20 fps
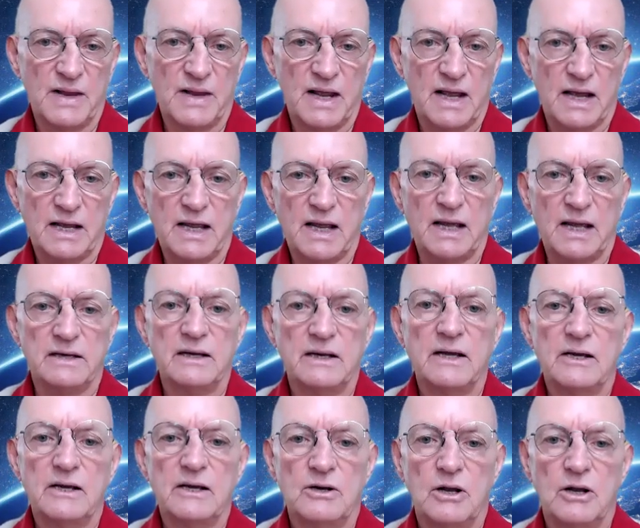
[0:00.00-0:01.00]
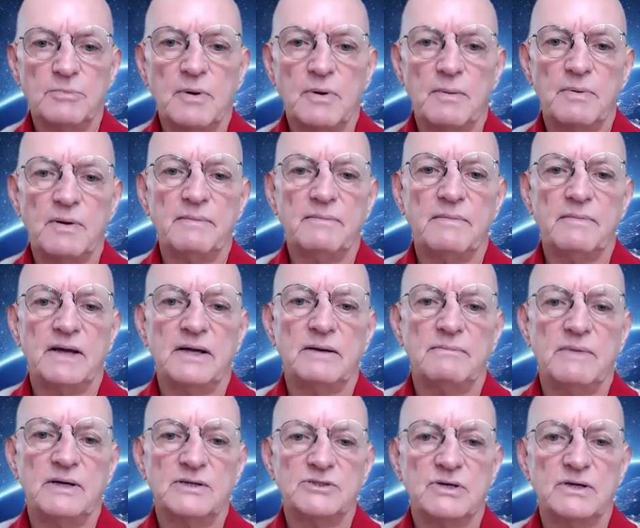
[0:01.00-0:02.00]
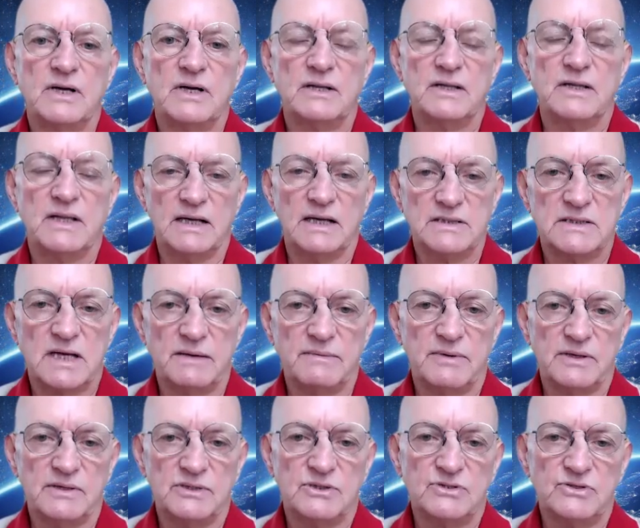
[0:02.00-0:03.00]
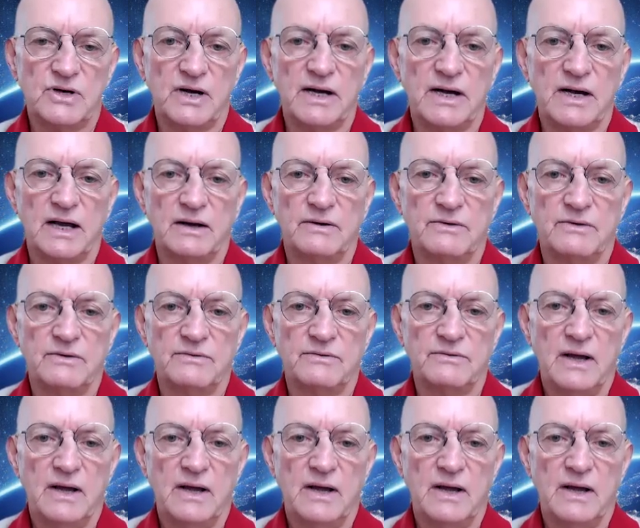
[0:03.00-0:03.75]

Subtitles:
Again, not properly measured, and that's coming straight out of